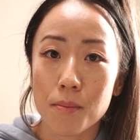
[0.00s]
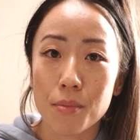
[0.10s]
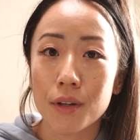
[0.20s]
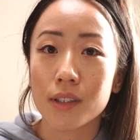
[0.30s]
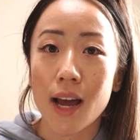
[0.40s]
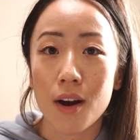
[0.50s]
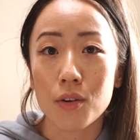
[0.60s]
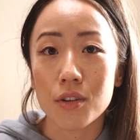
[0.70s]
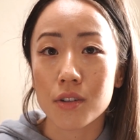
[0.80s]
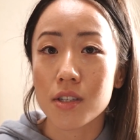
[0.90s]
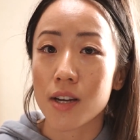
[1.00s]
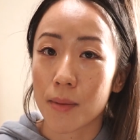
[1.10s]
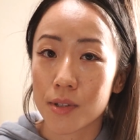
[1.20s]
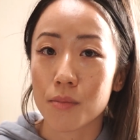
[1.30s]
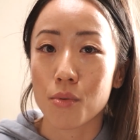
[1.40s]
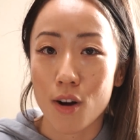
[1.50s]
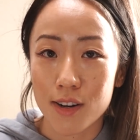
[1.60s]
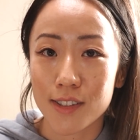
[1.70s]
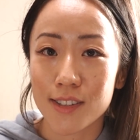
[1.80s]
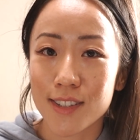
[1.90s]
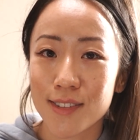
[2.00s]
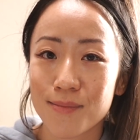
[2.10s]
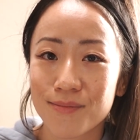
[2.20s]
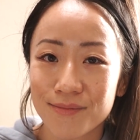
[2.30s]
build out your steps and products.